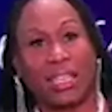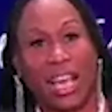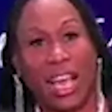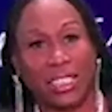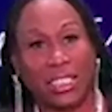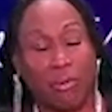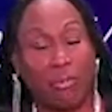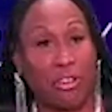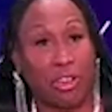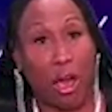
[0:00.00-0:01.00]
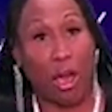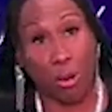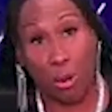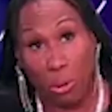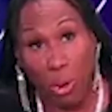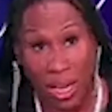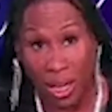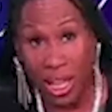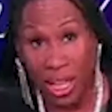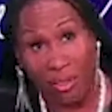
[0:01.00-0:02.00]
I got something for y'all who want
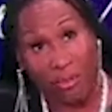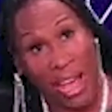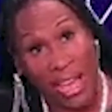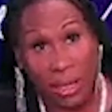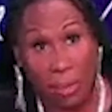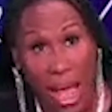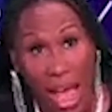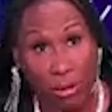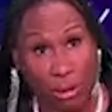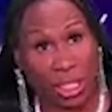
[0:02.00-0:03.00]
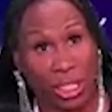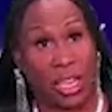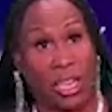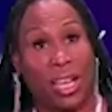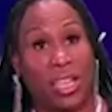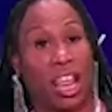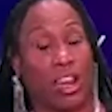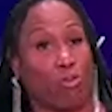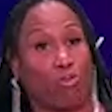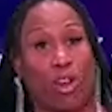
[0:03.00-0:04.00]
to invite the migrants in that
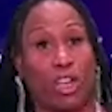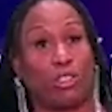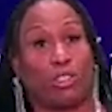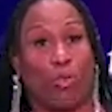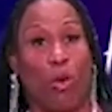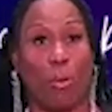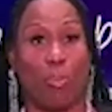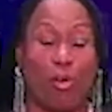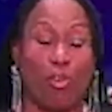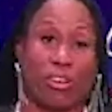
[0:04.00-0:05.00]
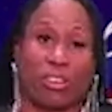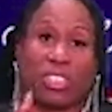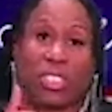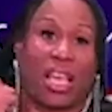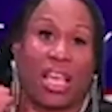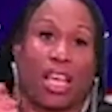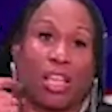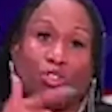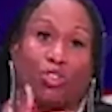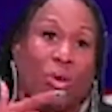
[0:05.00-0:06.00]
are running to our border saying that
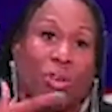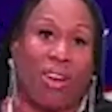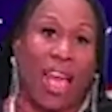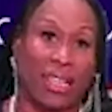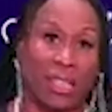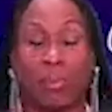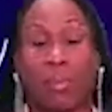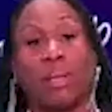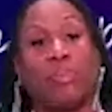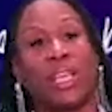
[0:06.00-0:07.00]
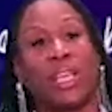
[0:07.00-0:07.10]
you invited them in.